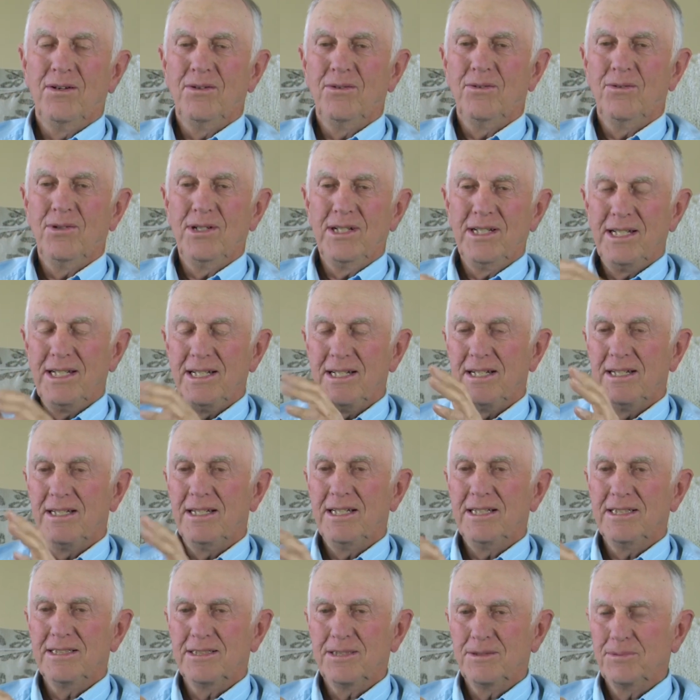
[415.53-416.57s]
we
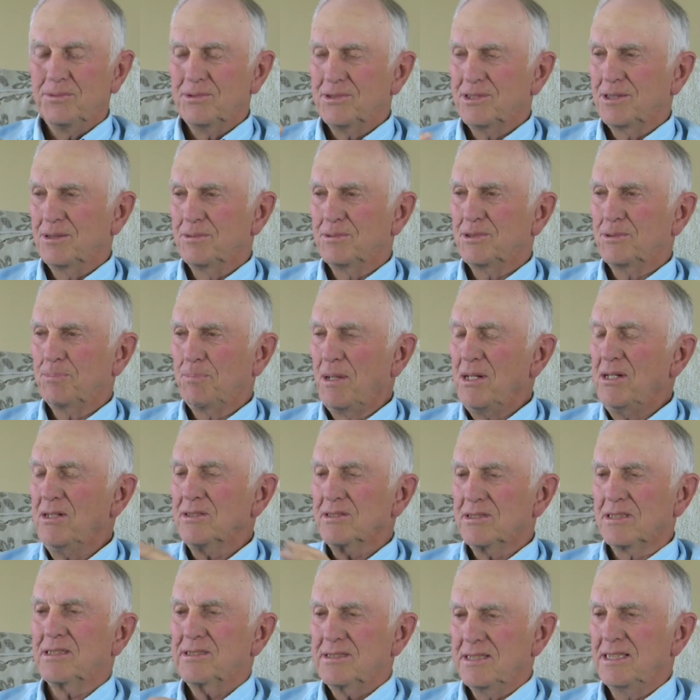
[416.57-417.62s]
needed some
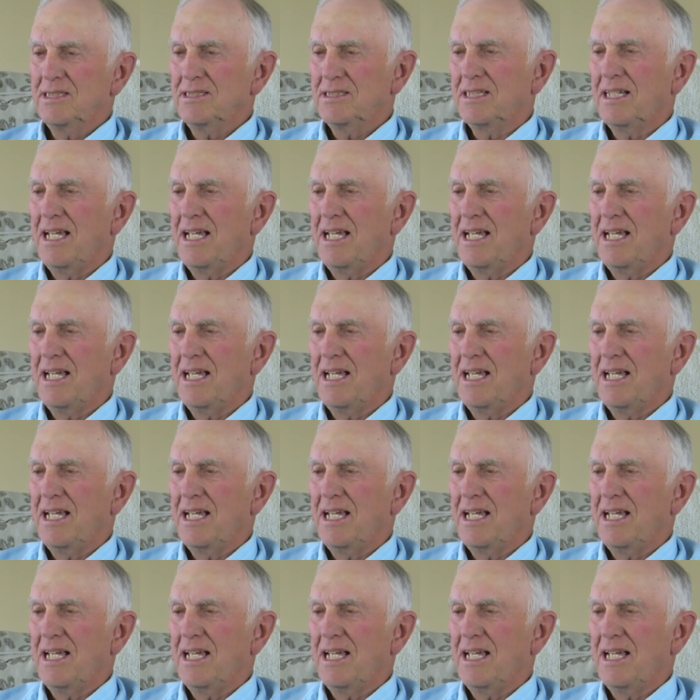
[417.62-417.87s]
spurs because these